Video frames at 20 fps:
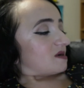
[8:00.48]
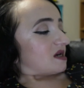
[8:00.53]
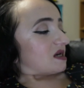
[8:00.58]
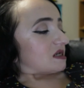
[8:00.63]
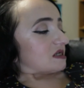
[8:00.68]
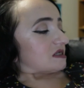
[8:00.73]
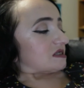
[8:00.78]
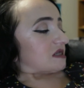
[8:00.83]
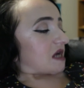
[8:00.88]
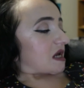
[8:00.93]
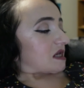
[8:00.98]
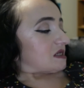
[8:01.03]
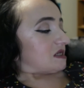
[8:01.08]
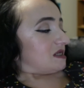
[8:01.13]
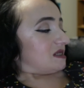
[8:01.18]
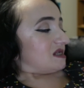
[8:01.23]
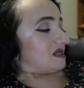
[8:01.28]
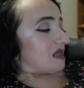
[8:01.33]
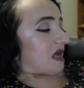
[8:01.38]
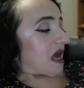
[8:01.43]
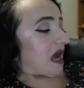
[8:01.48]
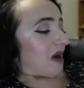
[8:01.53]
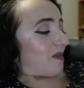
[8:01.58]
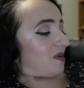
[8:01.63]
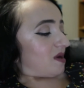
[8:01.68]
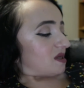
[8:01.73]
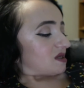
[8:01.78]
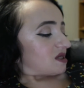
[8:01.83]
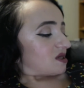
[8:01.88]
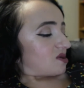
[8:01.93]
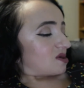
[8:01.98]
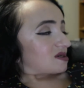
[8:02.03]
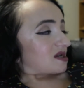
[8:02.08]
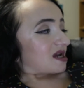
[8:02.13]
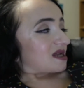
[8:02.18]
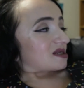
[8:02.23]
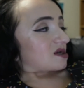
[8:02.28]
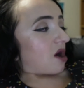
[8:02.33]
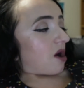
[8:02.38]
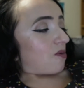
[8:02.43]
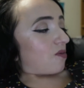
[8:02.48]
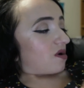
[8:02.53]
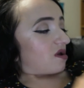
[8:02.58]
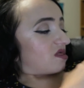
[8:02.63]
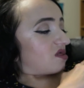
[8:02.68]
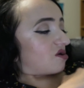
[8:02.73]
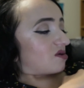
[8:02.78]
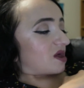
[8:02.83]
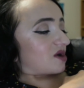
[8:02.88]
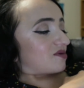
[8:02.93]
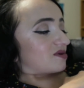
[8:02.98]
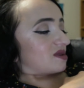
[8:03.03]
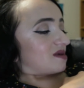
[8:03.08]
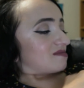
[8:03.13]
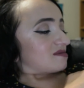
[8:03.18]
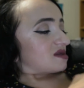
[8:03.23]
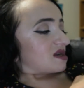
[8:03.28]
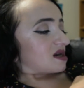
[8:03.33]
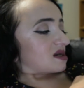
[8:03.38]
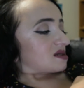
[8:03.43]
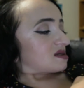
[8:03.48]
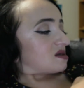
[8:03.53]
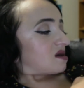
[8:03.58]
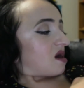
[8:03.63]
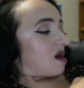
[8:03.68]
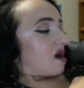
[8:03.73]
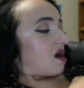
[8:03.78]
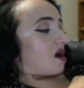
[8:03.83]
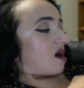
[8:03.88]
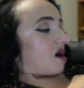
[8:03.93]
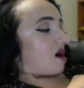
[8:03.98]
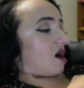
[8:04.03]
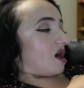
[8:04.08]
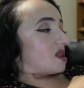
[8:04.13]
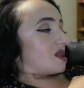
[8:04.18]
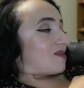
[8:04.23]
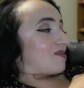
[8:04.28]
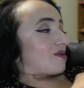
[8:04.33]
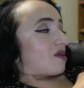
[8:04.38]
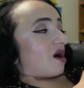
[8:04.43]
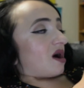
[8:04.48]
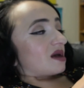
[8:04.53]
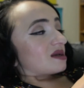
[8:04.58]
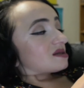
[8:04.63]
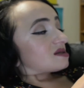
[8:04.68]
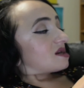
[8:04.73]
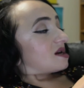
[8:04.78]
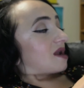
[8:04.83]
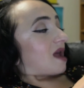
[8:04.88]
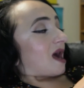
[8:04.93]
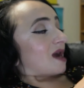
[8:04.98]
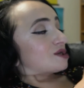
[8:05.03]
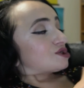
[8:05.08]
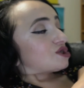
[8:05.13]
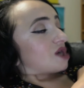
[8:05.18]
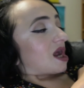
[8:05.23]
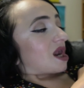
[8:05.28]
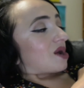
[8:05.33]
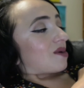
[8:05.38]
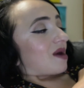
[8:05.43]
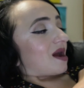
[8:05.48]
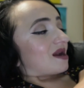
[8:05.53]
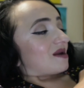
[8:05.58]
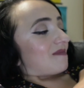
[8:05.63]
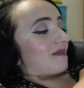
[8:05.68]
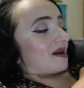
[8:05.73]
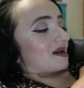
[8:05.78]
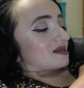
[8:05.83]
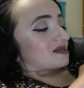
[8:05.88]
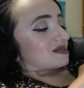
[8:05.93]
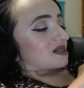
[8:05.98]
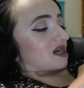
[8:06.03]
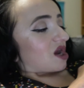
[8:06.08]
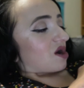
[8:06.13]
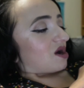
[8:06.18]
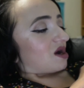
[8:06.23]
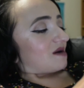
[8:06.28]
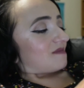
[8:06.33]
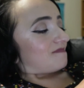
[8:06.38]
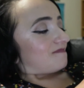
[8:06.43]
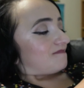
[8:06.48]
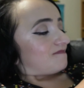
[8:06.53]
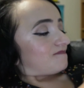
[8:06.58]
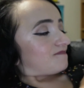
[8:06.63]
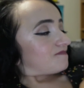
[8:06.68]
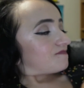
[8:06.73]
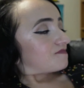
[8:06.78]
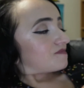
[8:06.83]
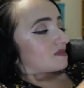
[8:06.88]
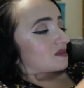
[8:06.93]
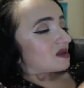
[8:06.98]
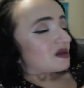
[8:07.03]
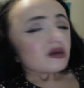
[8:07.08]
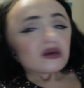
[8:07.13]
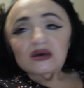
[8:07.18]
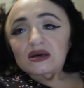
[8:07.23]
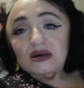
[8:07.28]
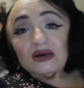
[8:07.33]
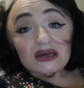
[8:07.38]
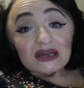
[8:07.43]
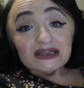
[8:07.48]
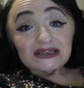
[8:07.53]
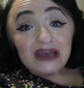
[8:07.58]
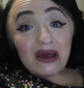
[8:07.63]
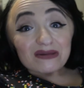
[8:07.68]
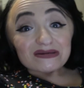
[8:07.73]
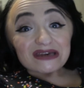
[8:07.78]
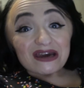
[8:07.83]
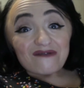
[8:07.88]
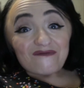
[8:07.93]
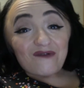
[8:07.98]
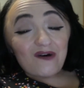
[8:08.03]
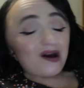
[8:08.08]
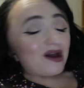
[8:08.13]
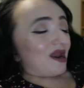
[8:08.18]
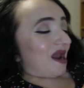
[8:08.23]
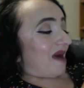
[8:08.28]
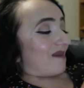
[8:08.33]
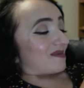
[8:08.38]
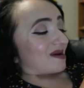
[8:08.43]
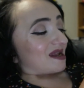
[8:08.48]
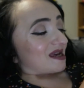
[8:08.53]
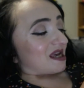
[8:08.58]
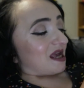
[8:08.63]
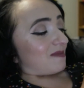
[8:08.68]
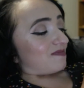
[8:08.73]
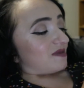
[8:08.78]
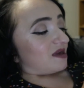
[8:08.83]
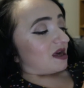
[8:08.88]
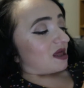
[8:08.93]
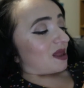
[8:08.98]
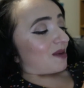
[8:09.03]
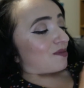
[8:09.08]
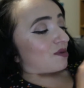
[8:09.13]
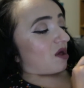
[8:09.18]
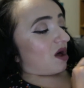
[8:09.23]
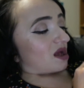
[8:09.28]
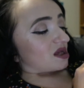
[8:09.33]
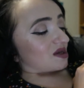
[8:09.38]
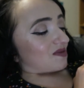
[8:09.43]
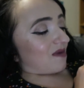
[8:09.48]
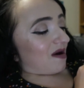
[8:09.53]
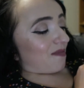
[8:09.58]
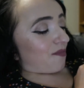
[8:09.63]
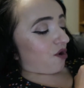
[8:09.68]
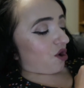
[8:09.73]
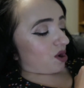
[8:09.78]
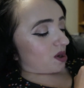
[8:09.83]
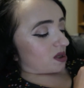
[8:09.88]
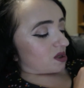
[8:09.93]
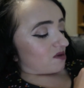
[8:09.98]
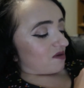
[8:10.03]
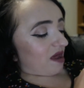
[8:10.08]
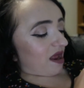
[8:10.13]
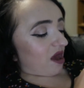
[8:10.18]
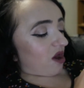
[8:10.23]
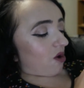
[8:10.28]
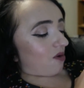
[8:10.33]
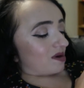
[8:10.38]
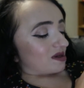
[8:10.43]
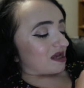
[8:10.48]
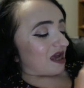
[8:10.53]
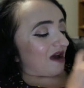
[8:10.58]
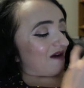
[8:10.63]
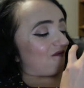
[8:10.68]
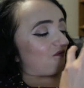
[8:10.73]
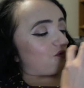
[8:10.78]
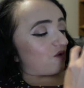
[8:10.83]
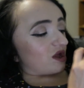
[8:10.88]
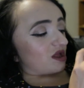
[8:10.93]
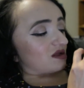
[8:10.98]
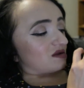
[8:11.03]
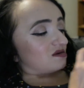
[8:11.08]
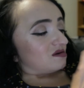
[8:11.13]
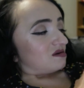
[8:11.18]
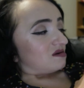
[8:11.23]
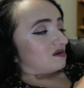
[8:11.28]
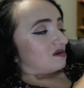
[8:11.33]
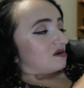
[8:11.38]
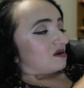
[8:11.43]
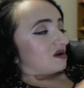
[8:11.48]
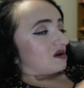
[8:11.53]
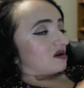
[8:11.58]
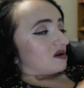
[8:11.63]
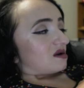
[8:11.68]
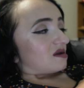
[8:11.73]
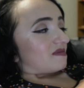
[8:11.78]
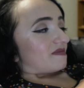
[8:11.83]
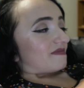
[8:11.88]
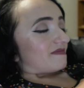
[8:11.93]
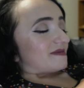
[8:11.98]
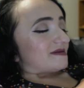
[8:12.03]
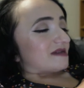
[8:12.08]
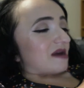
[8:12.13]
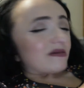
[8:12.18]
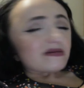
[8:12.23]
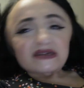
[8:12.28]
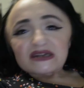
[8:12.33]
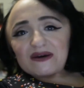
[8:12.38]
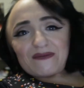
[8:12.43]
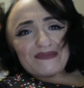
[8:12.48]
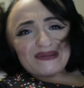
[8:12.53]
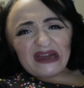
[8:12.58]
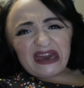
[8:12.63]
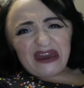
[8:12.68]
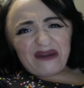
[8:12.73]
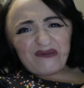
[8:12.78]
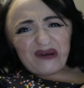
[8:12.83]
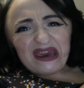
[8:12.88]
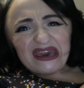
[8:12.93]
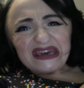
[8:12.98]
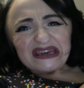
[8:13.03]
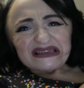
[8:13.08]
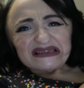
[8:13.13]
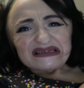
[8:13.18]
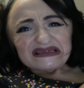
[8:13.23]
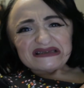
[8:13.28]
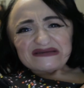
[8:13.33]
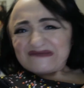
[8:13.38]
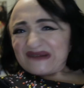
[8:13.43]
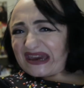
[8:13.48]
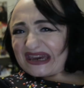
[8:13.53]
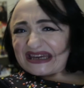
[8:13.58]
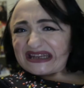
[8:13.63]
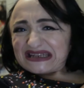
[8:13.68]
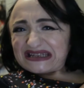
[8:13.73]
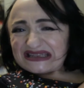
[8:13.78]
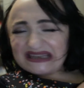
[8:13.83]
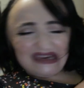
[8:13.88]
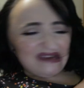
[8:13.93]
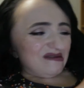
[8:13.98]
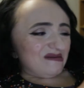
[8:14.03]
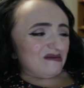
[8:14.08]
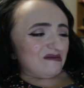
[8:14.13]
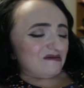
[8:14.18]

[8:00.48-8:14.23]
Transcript: the Sexy Little Habits. It looks like it's got one of their liquid lipsticks, a lip gloss, an eyeshadow, and a mascara. Sounds like fun. I'm going to keep the lip gloss in my purse so that I always have one. Sounds like a plan, right? Right? I don't